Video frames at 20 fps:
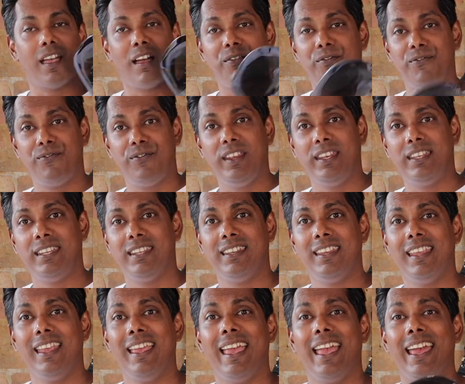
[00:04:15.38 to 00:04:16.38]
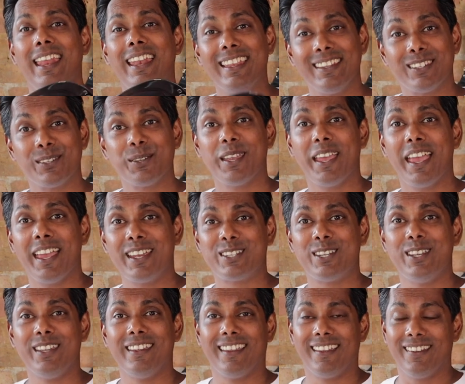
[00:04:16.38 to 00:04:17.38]
fit it, and this is
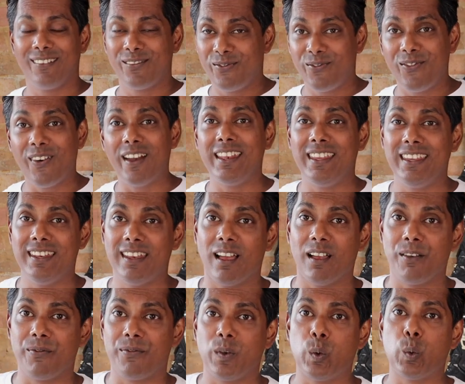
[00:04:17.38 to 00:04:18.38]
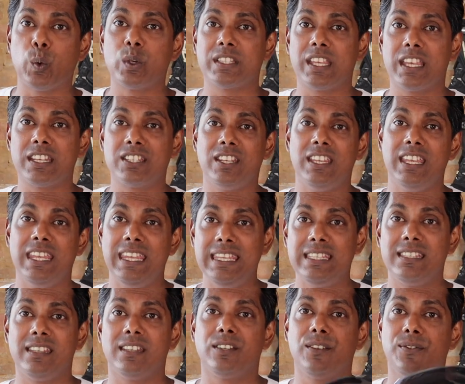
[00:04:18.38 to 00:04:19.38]
actually, funny enough, it was actually
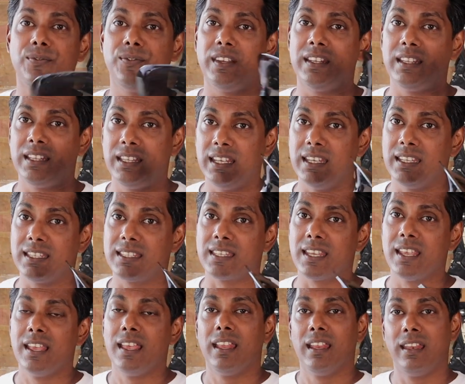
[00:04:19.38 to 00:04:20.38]
easier to fit this